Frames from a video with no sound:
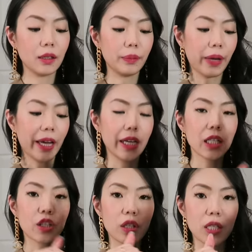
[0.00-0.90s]
the
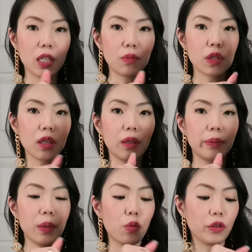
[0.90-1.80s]
bag just seems a
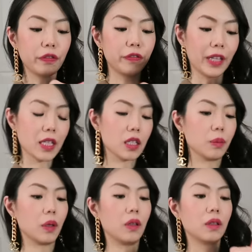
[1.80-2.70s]
bit more
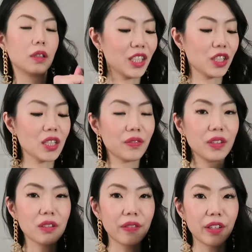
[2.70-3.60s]
flexible. It just
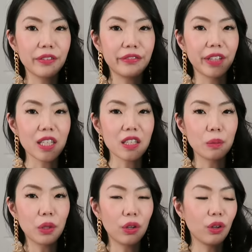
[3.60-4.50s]
feels very
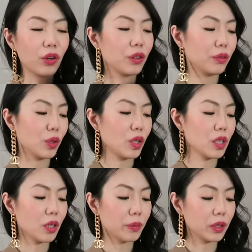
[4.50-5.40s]
flexible,
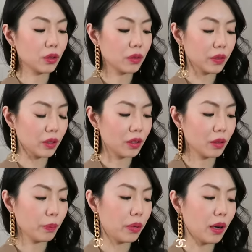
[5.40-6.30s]
easy to
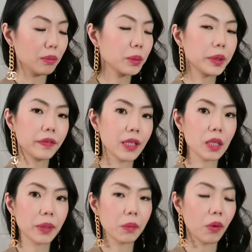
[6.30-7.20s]
maneuver, probably fits
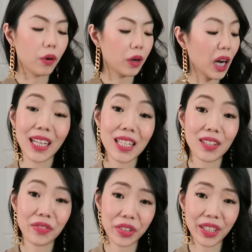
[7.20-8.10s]
a bit more. But that's
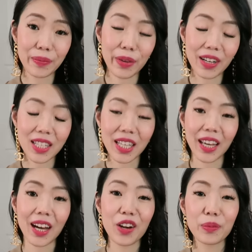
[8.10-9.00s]
it for the
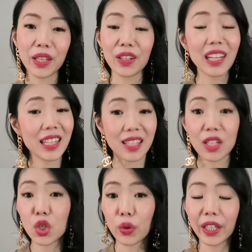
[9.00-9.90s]
unboxing. I hope that you guys
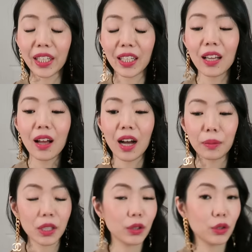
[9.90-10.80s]
enjoyed it.
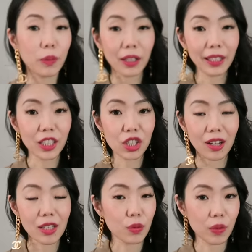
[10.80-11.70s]
I'm gonna do modeling
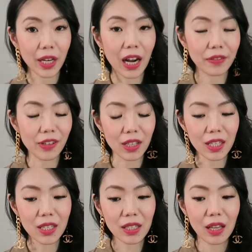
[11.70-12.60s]
shots right after
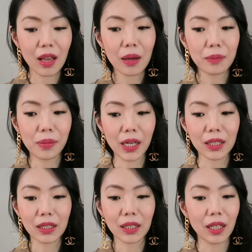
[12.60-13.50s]
this.
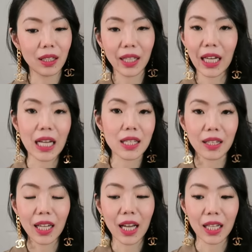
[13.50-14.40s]
But uh, like I
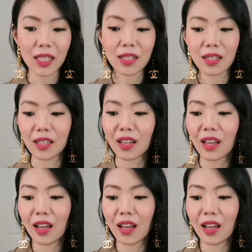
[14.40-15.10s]
said, guys,